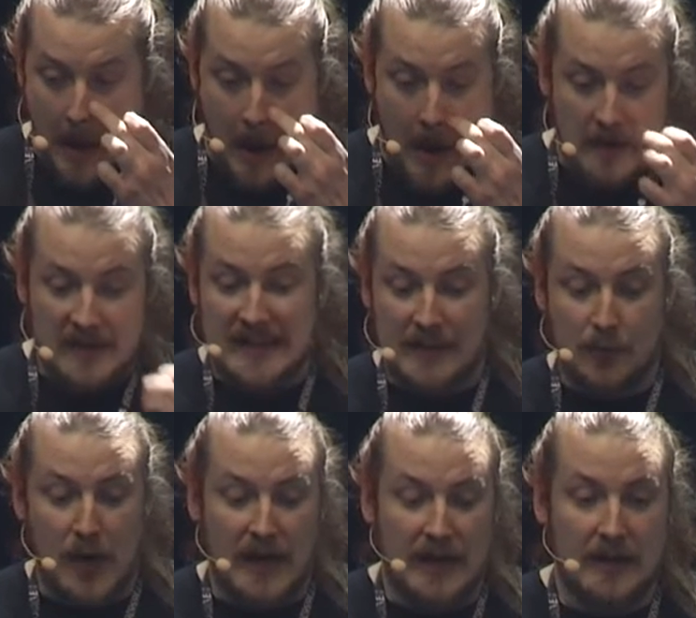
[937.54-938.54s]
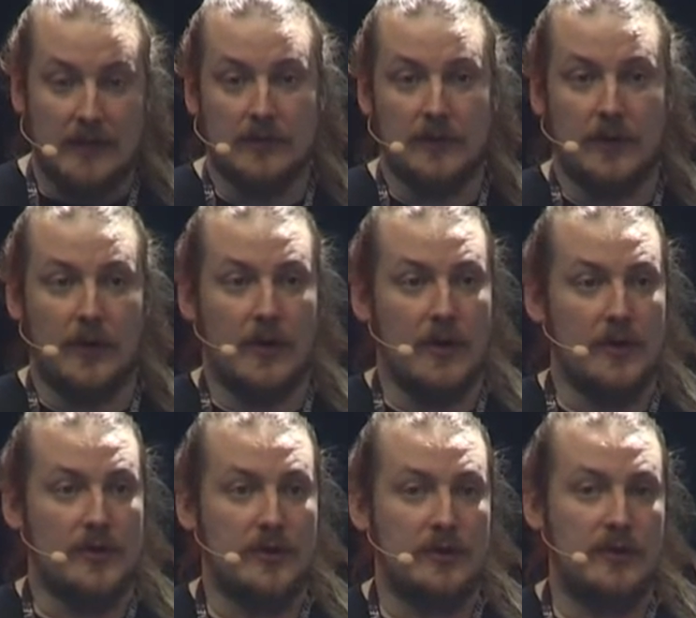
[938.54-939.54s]
D running on the host,
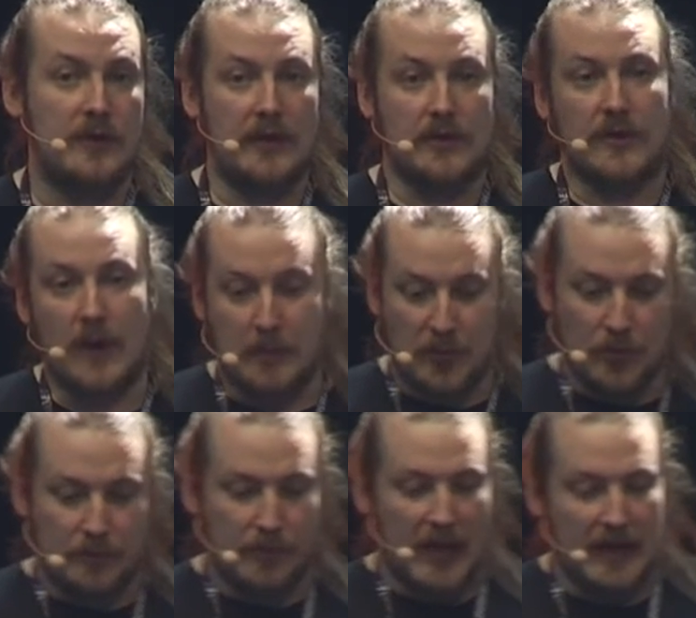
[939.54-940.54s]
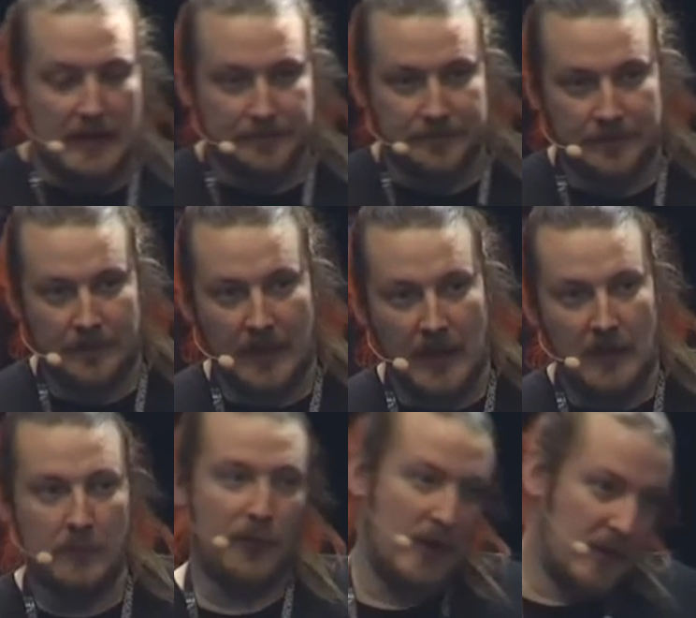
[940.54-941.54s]
you can use the Webroot plugin,
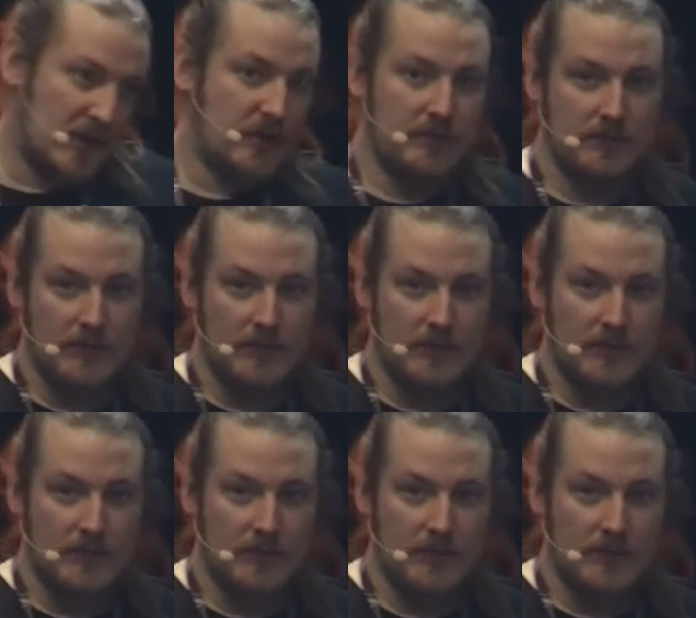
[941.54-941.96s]
pretty much.